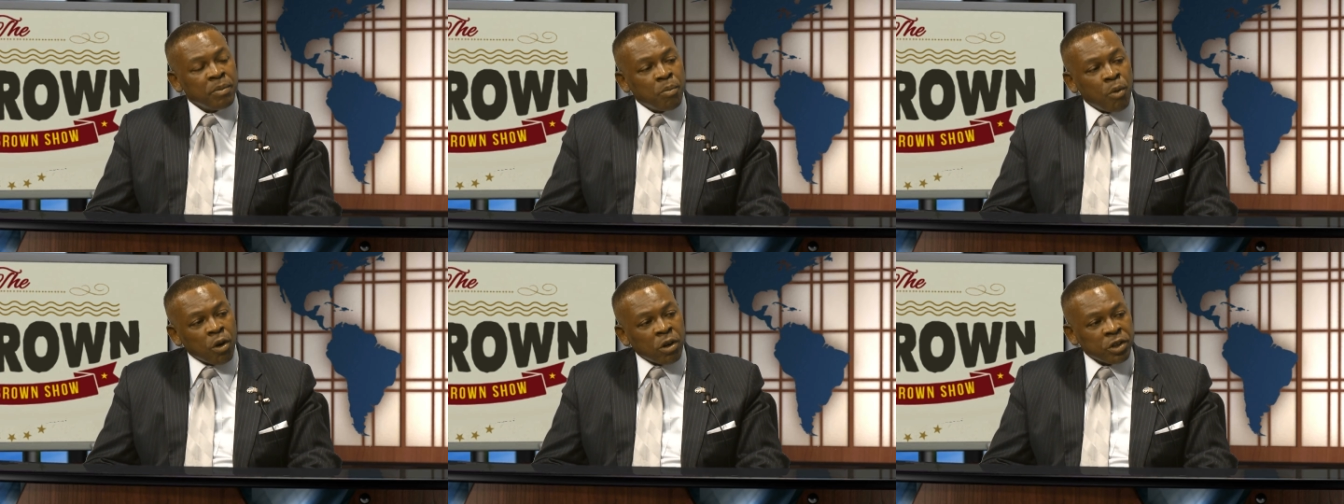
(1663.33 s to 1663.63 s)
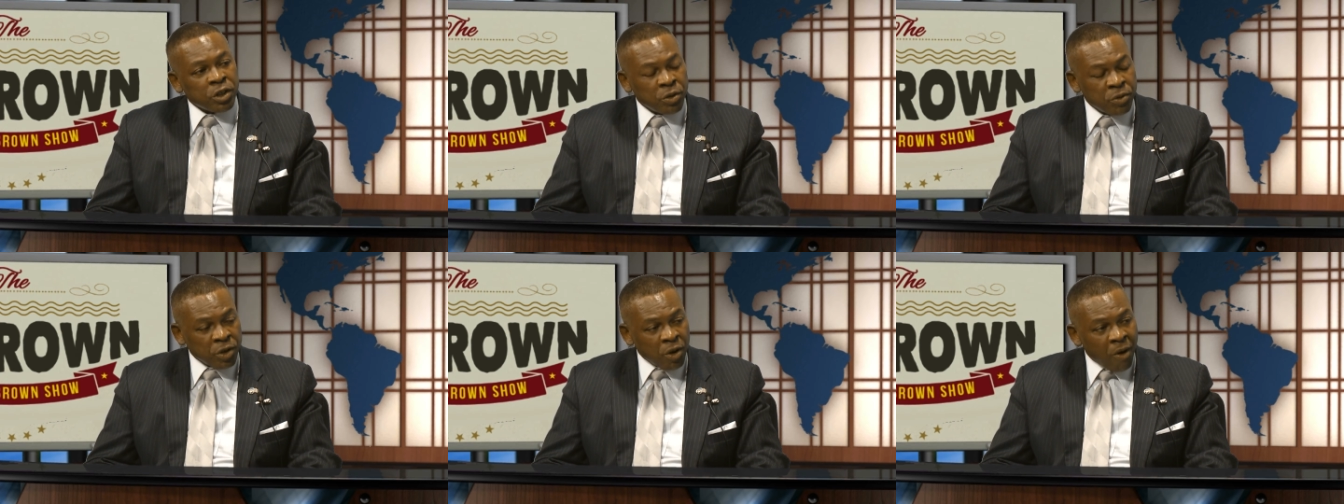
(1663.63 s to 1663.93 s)

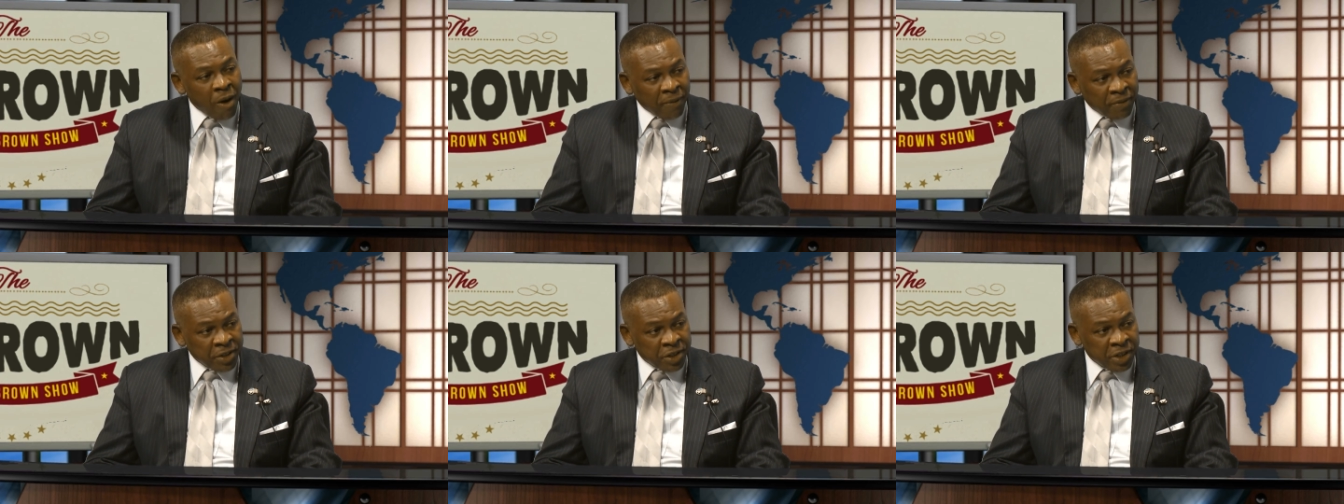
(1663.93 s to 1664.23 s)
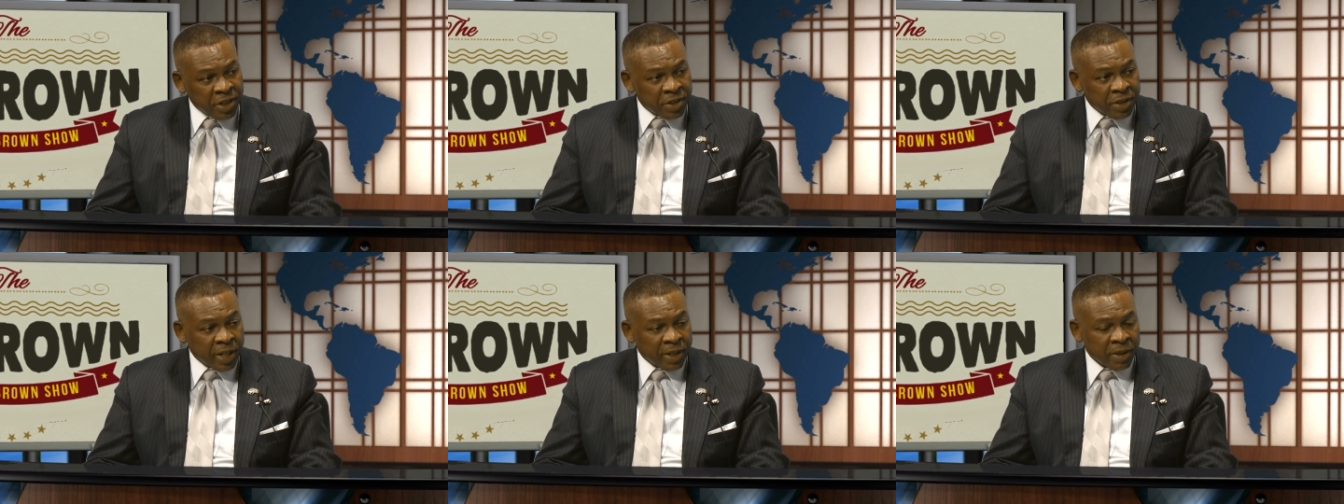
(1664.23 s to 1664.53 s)
Marshal's
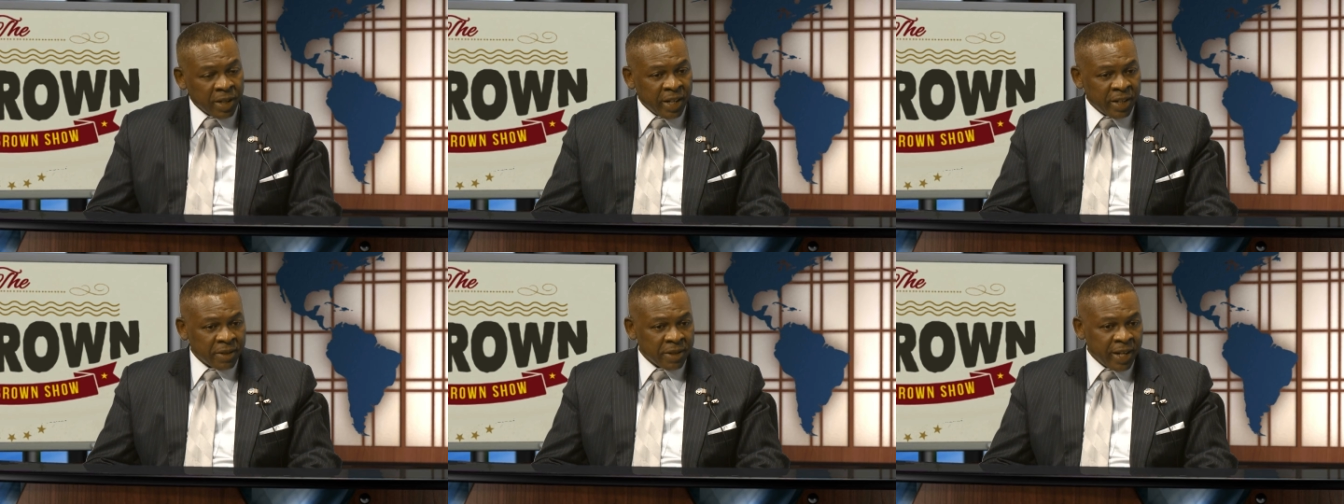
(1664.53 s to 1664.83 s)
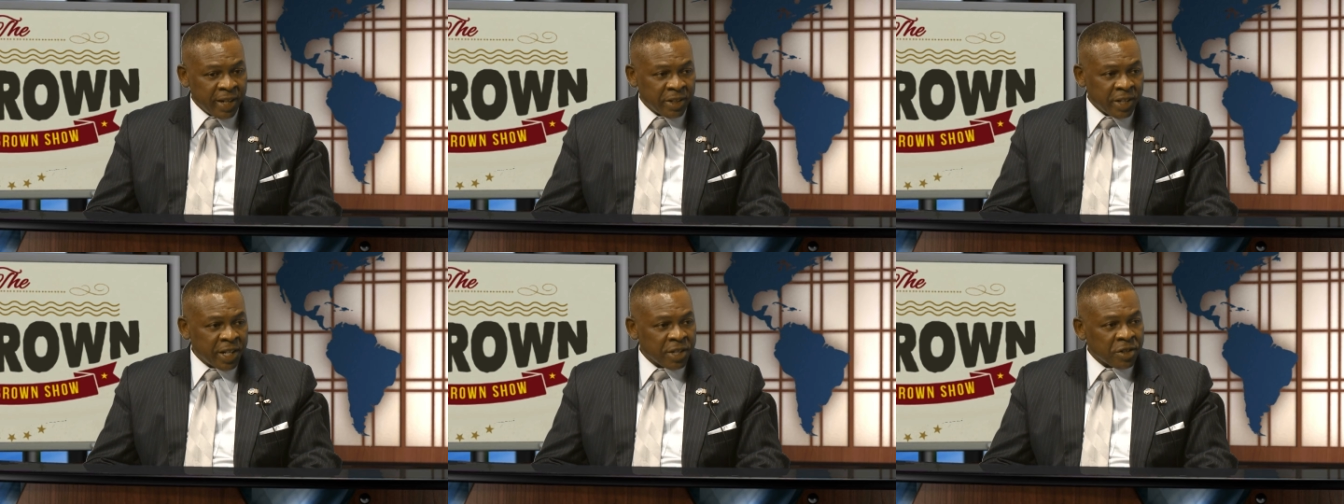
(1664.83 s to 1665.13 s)
offices
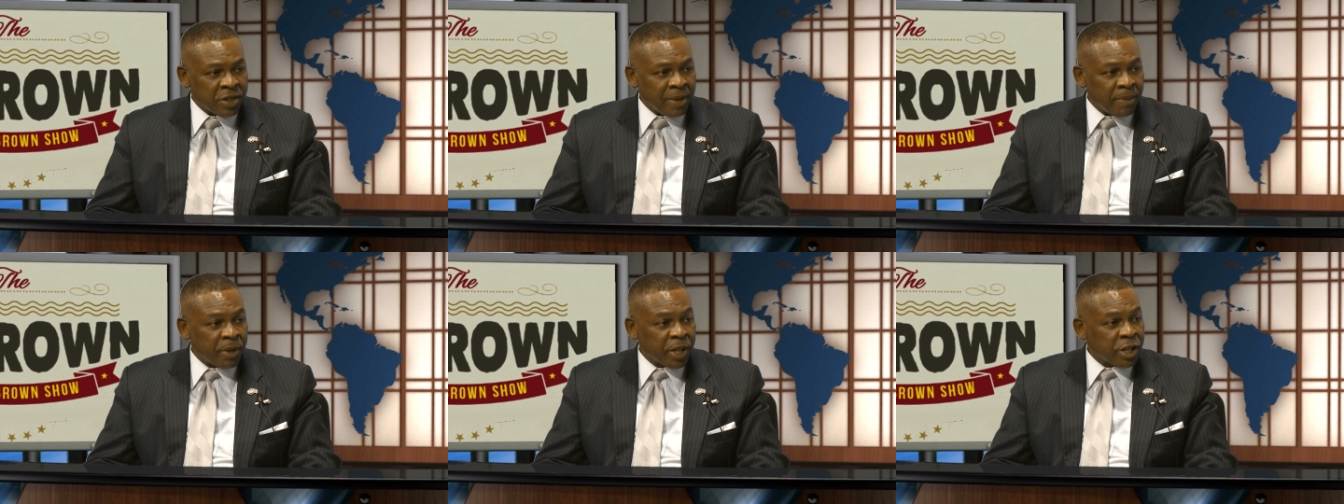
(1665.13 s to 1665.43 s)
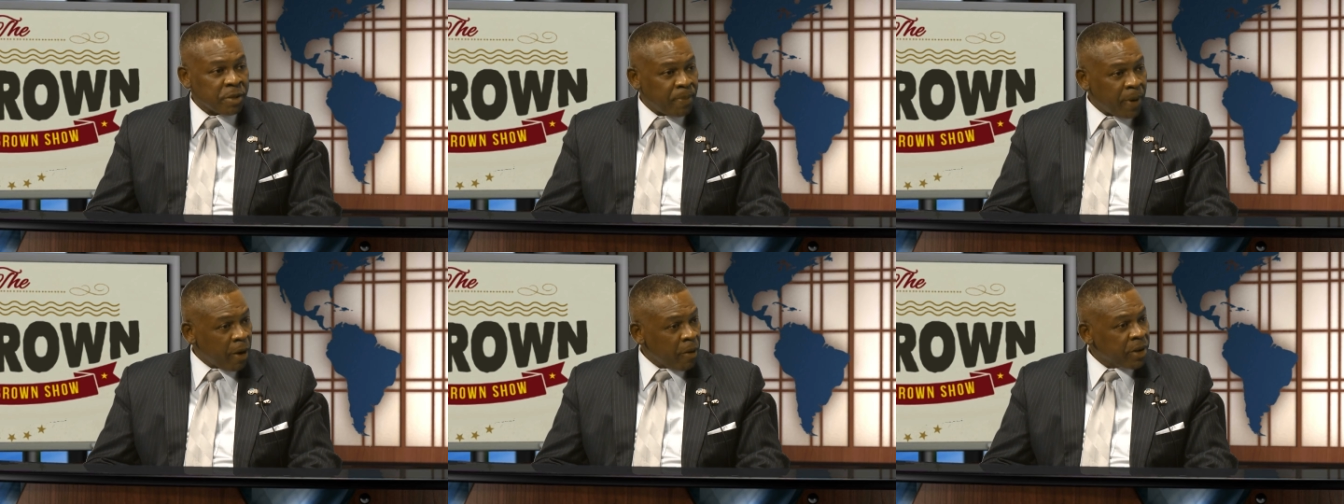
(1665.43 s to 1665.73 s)
and get some
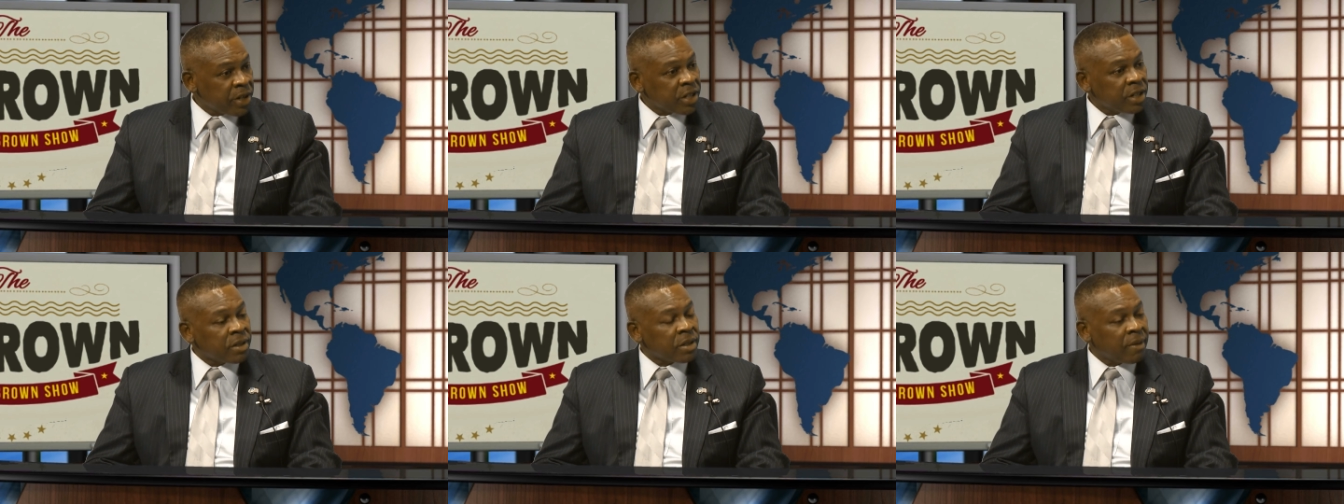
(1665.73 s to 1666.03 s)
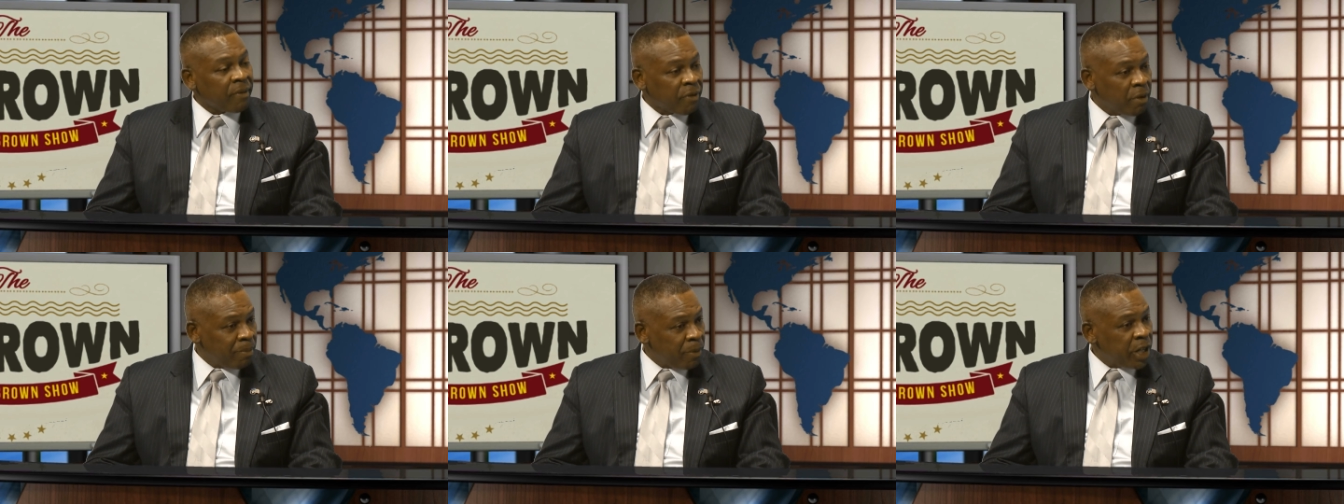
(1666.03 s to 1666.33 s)
experience and
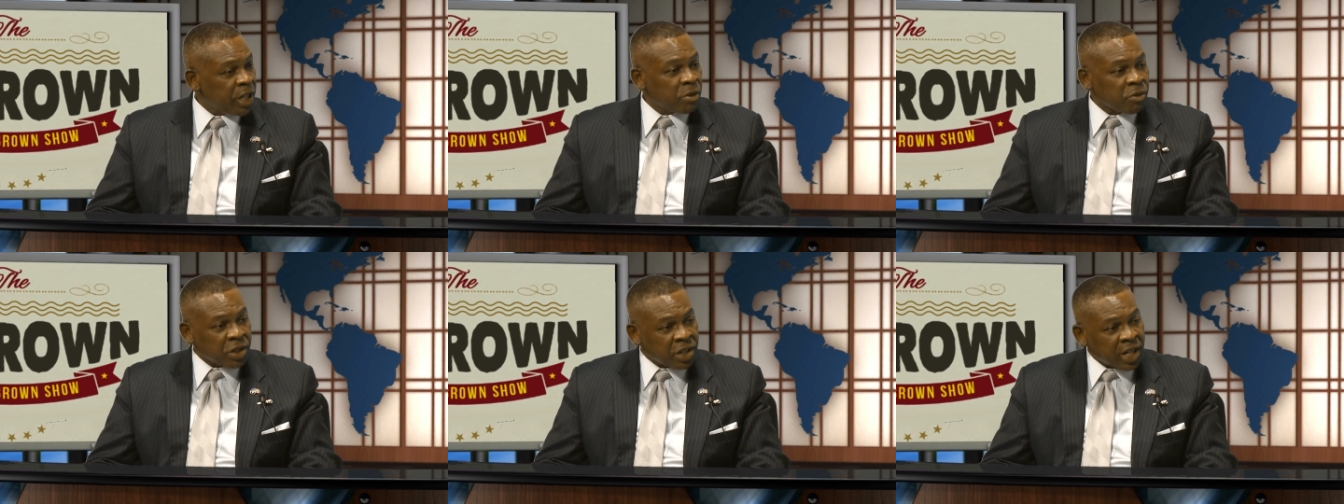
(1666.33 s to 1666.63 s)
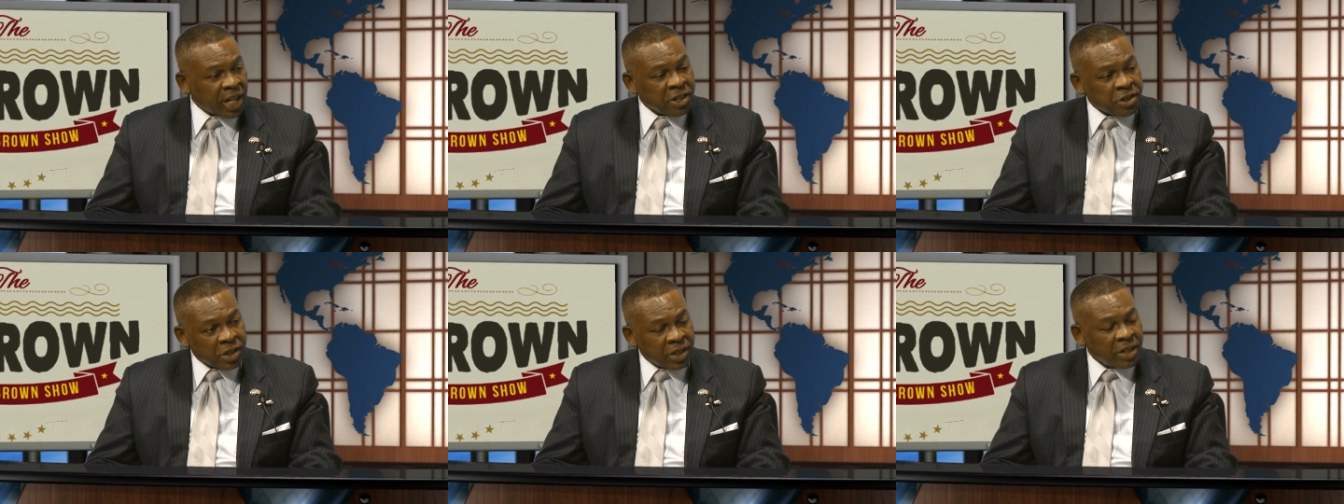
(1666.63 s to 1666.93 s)
some
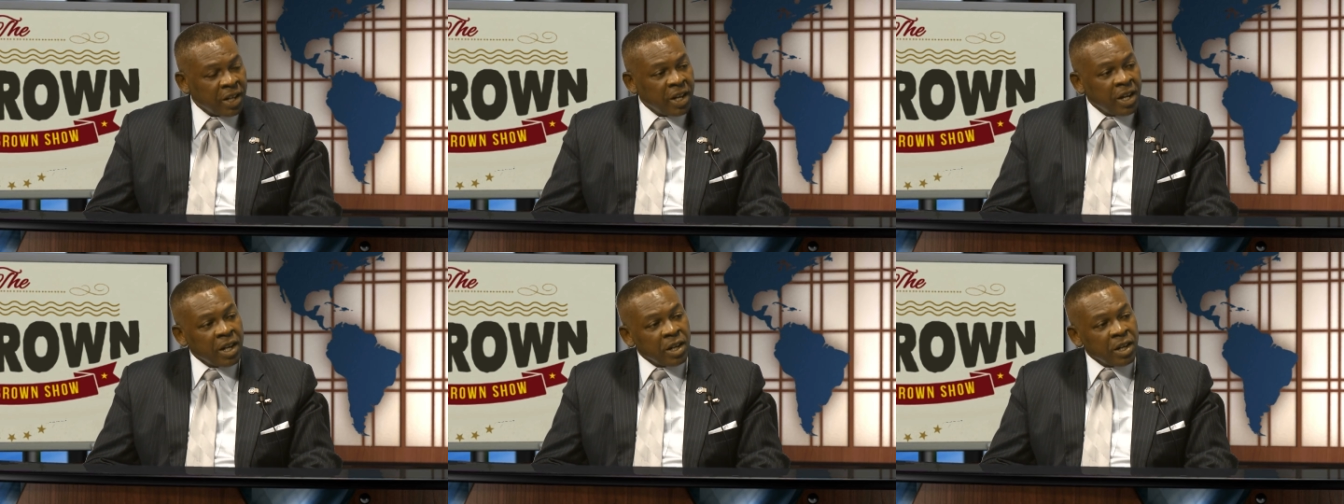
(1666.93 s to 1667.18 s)
familiarization